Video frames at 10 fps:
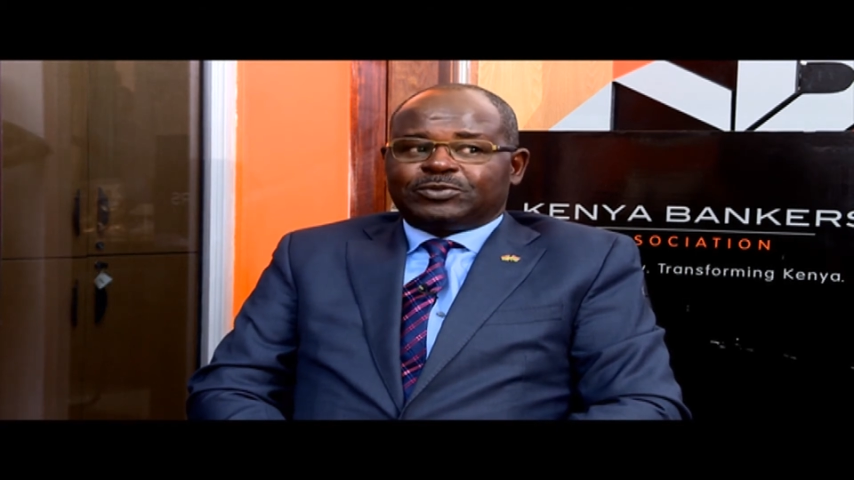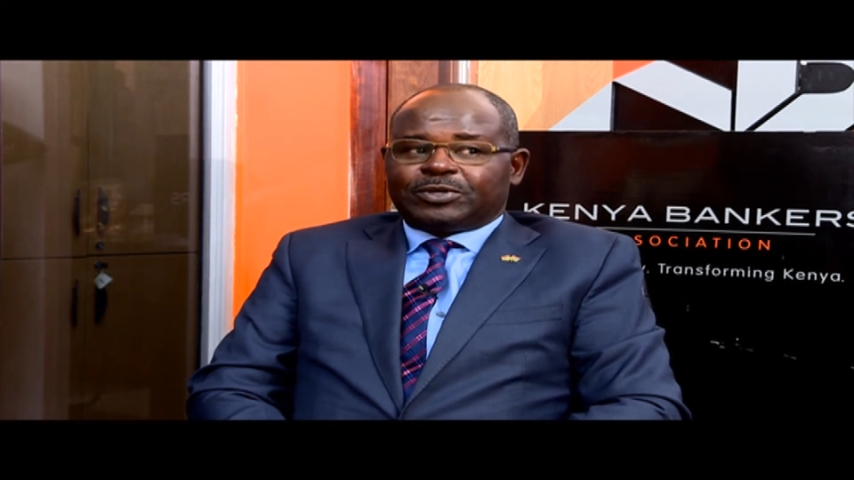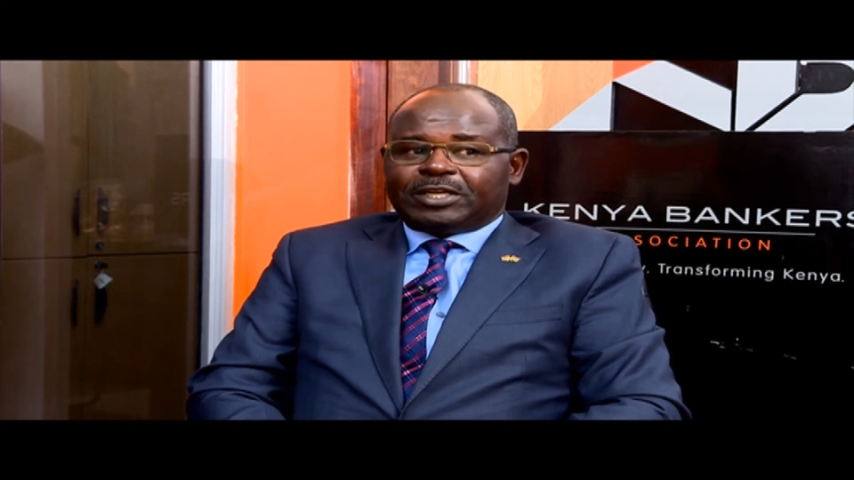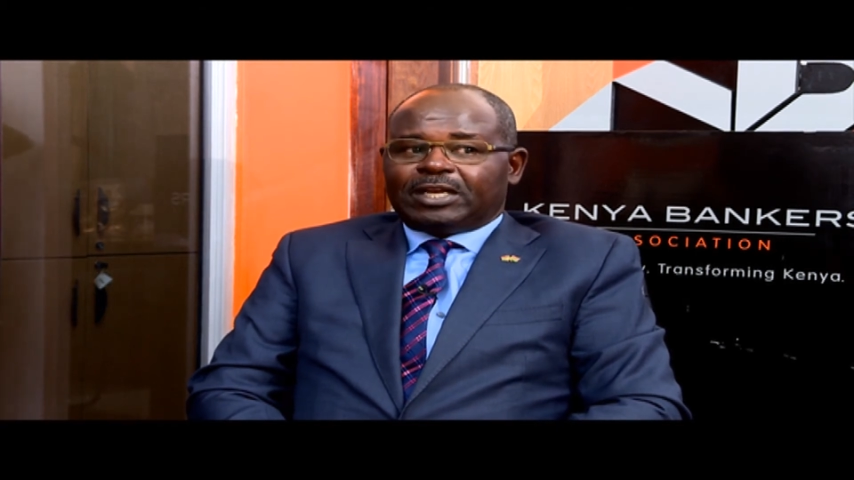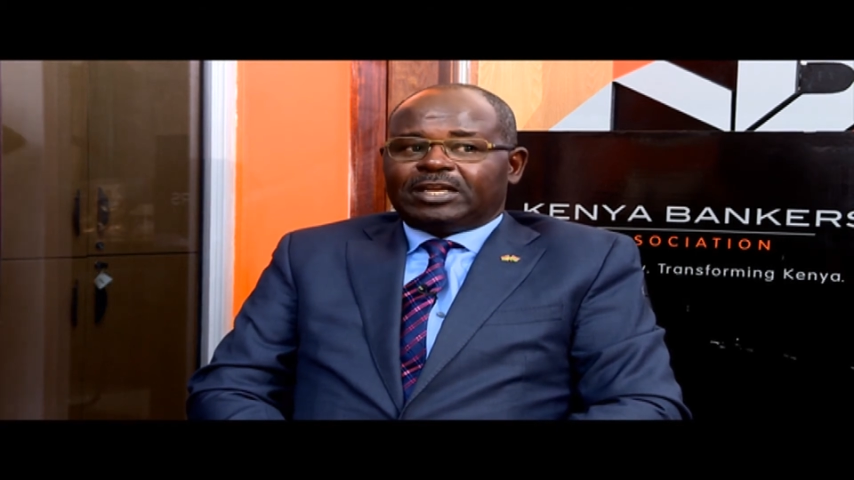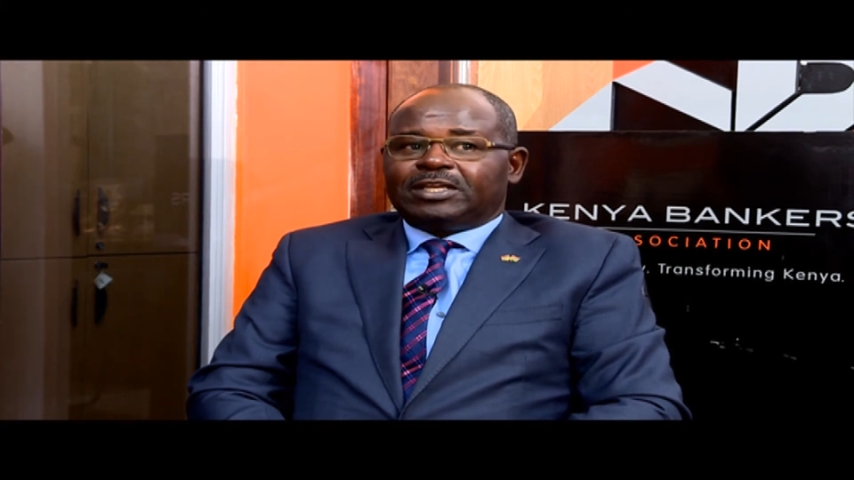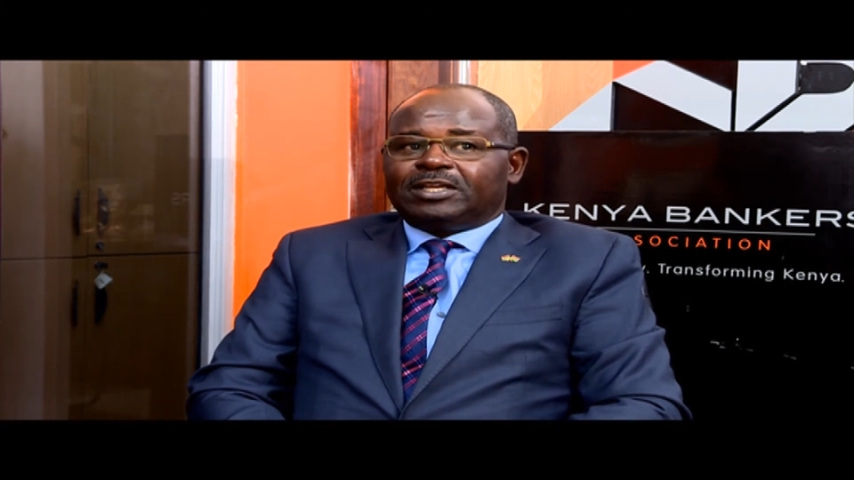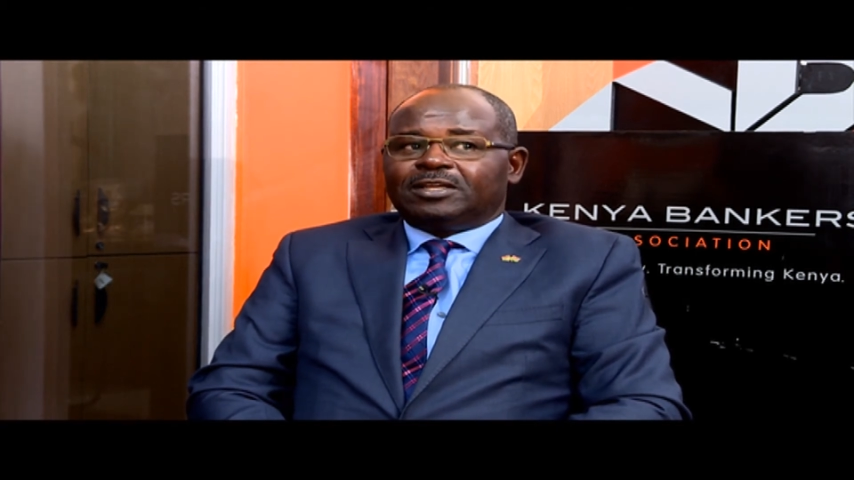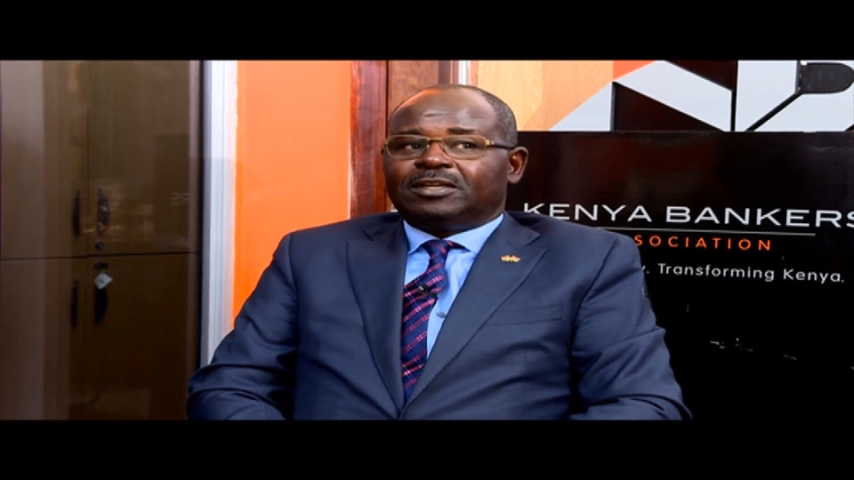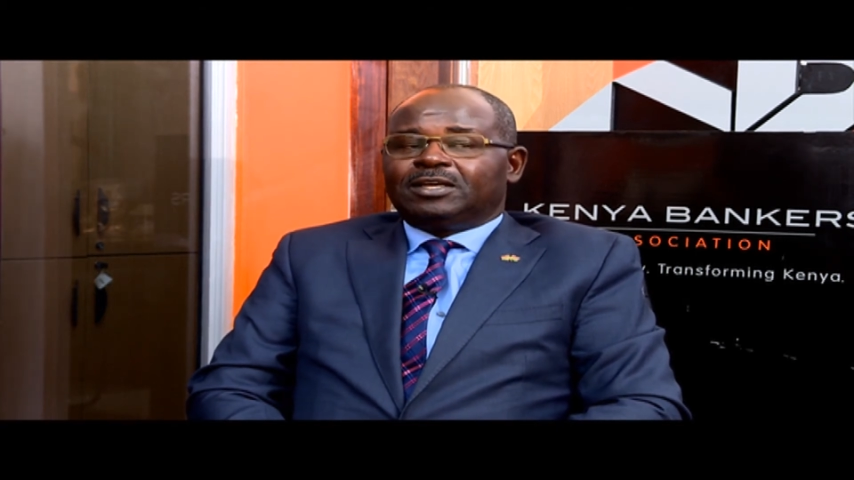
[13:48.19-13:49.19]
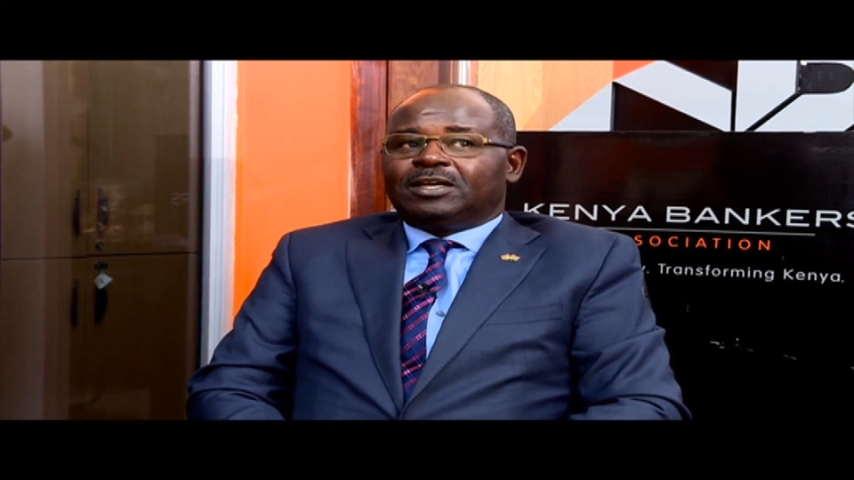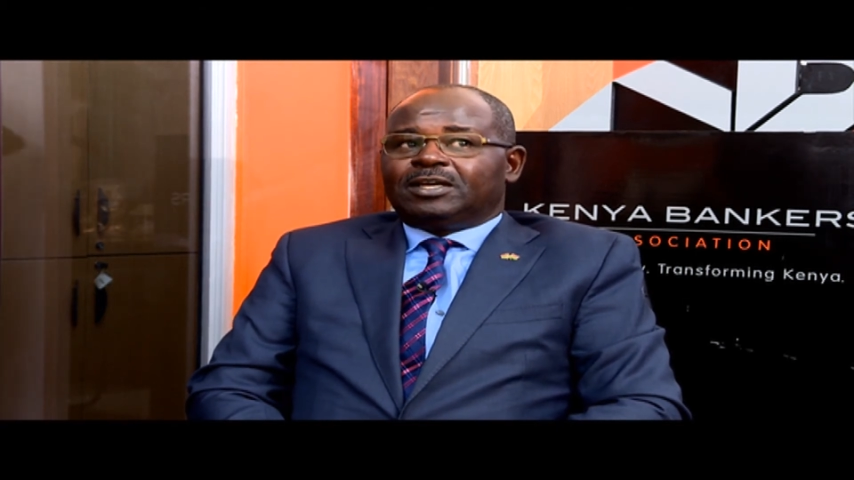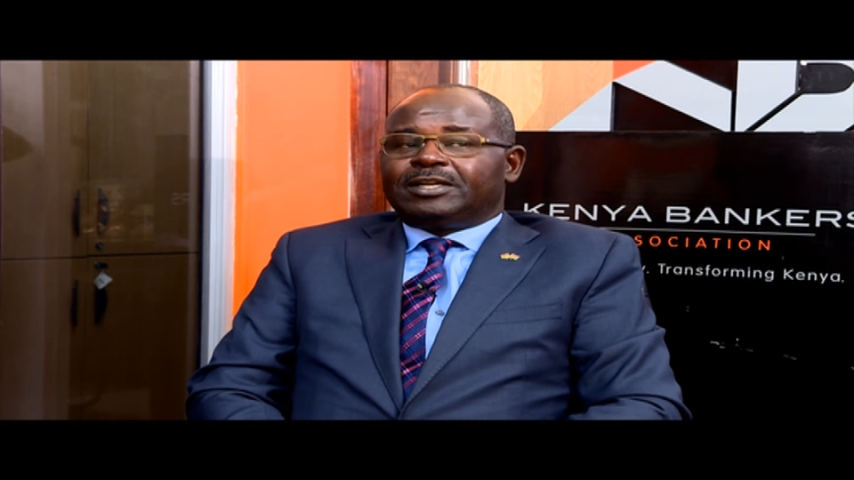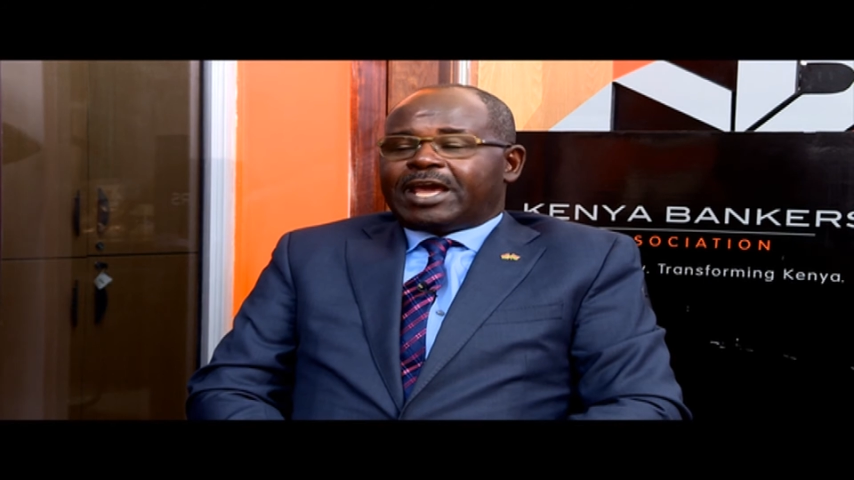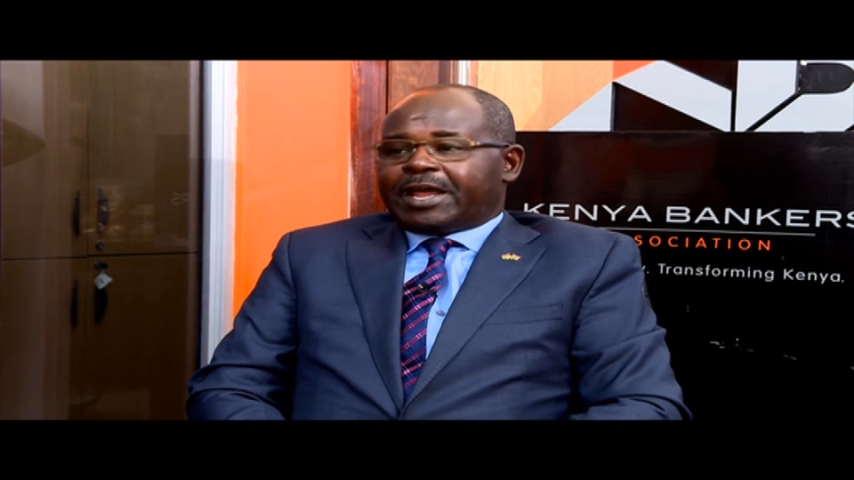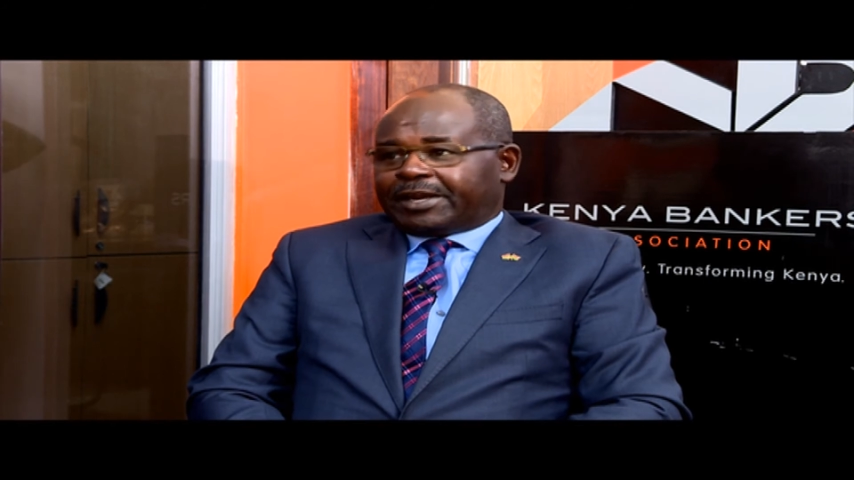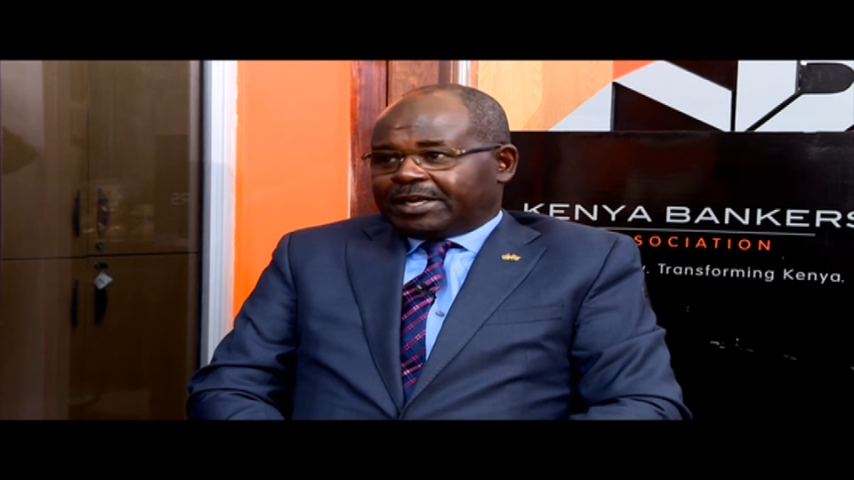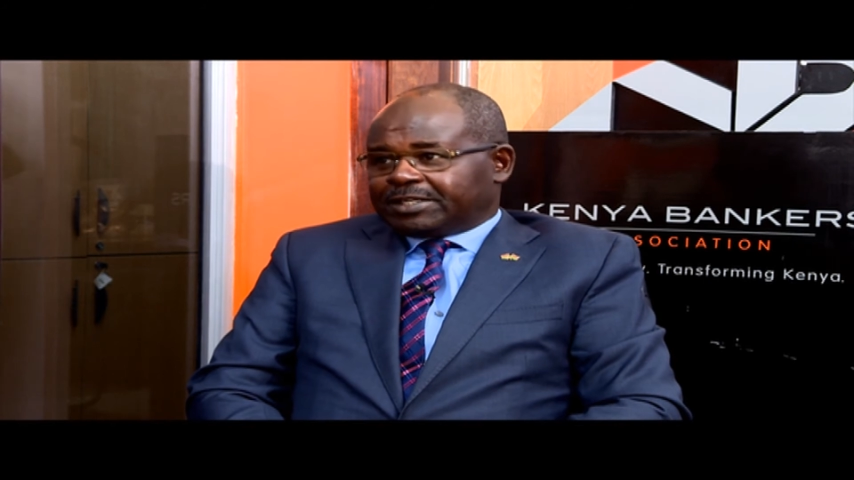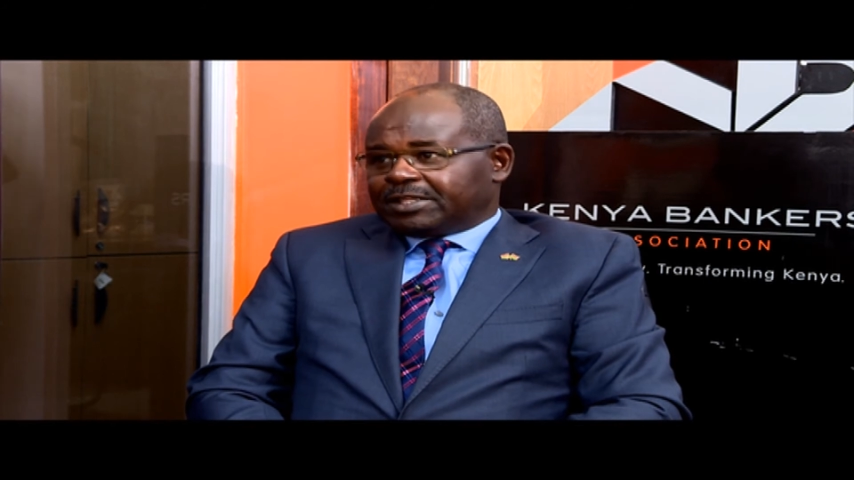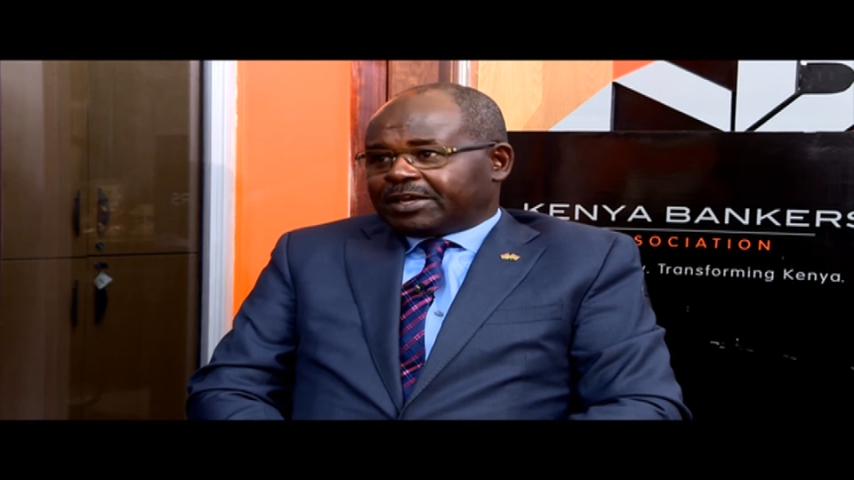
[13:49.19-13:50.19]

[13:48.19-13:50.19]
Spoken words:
to really direct the